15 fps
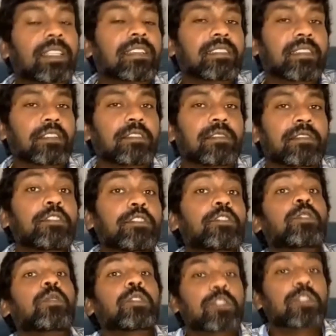things that
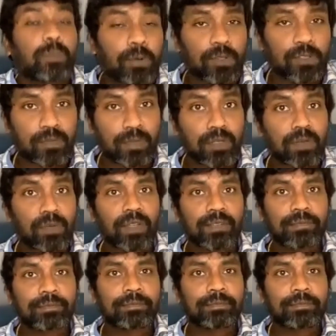you're supposed to be doing.